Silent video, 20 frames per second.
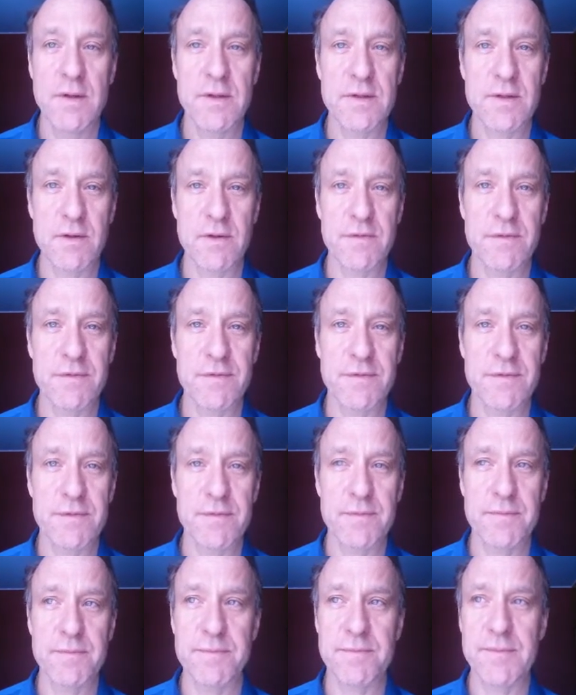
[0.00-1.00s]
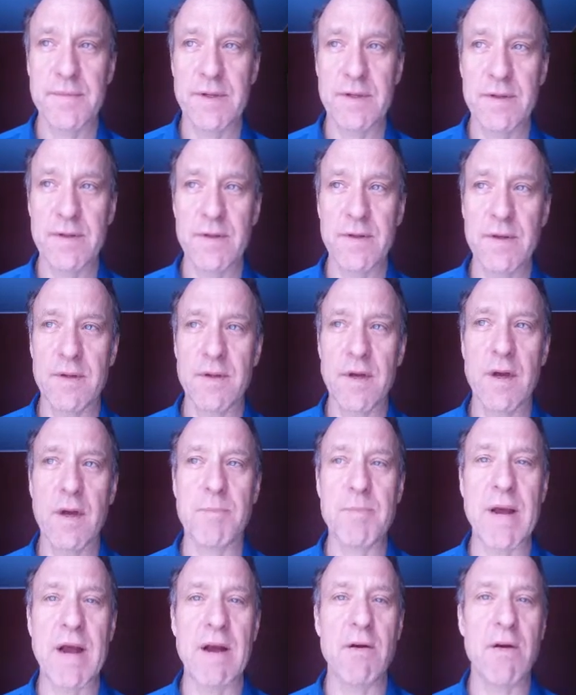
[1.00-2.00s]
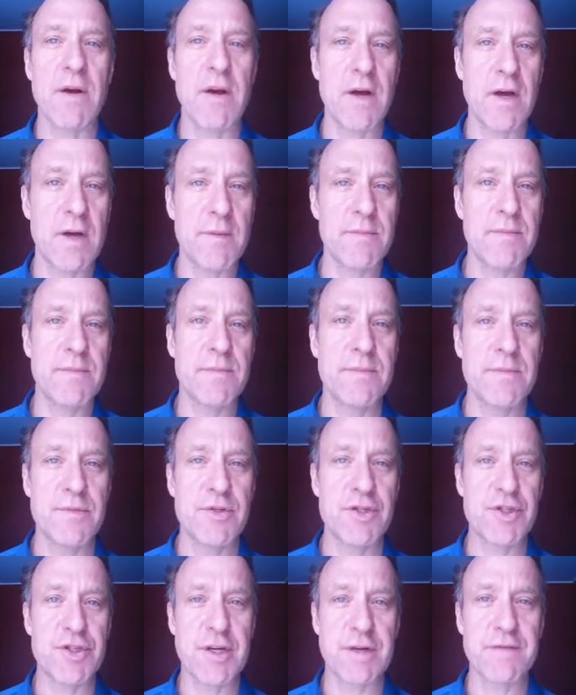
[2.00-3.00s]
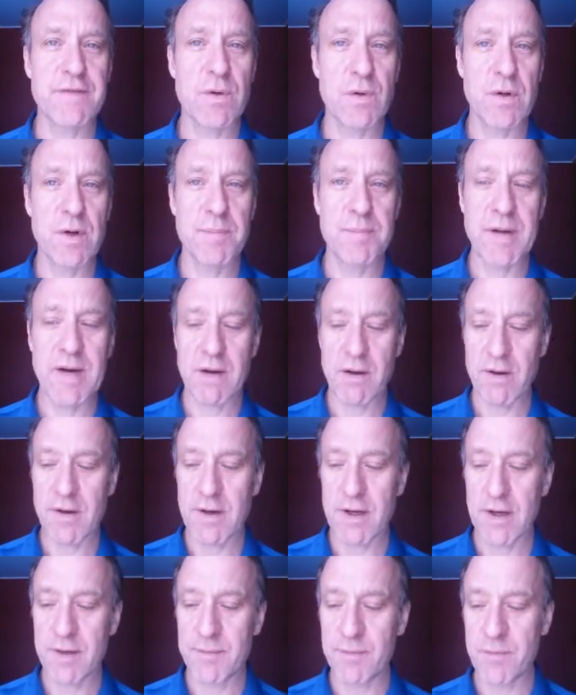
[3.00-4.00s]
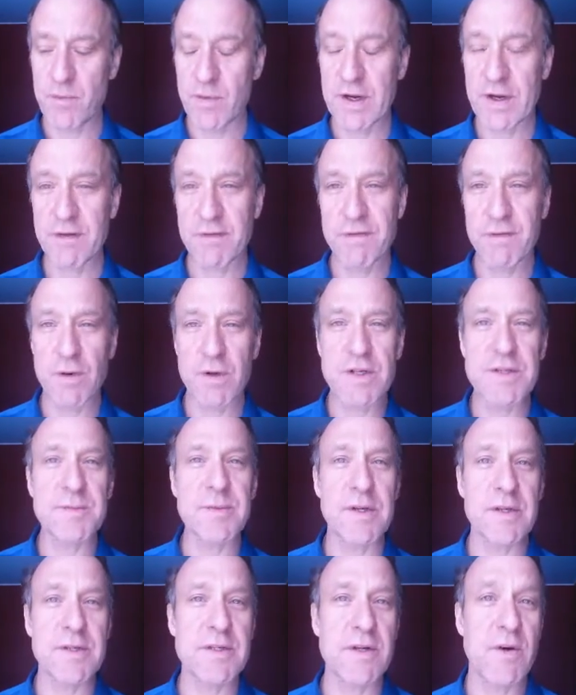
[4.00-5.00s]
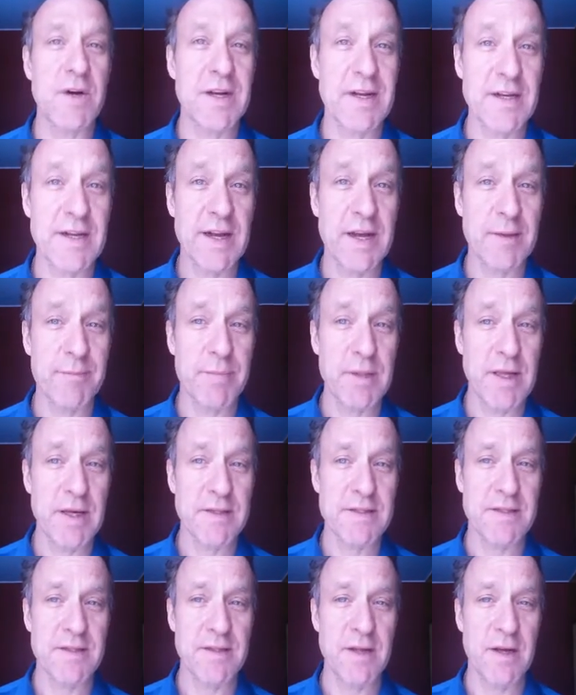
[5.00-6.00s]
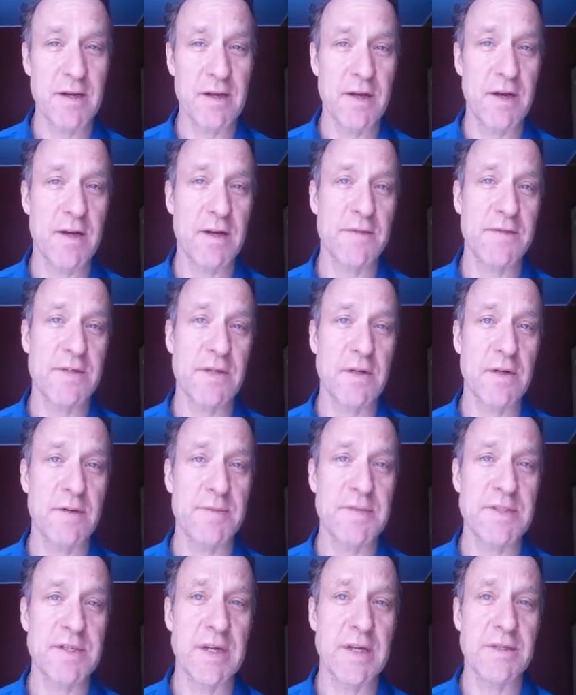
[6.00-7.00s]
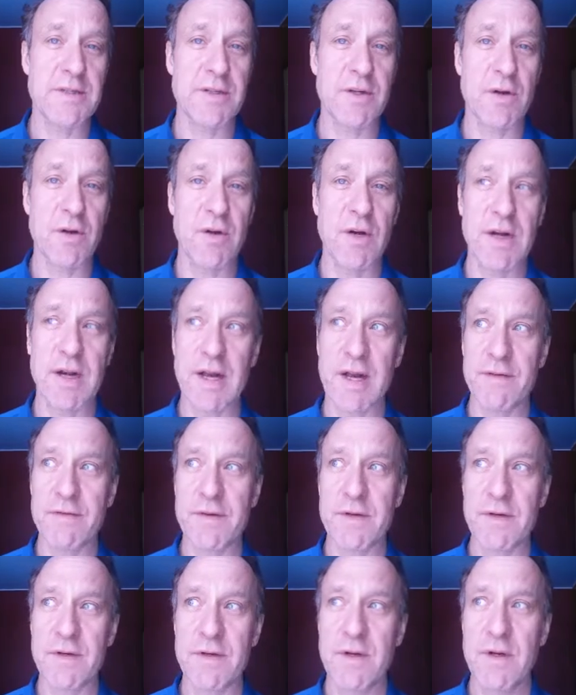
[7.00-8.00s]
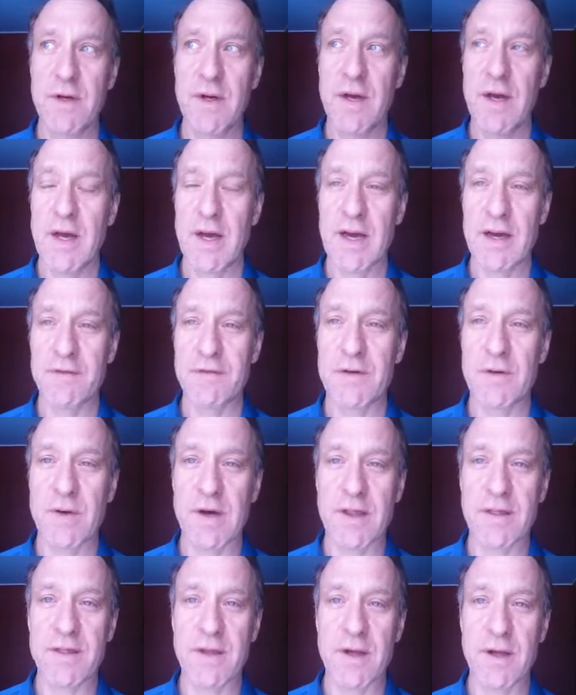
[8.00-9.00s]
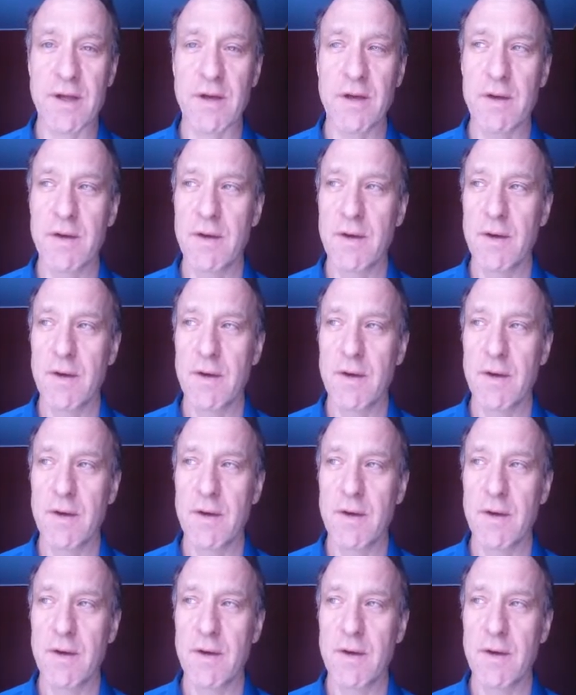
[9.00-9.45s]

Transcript: sort of a paradigm shift or a paradigm reinforcement is going to take place in that kind of circumstance. You're going to have to have to, I think,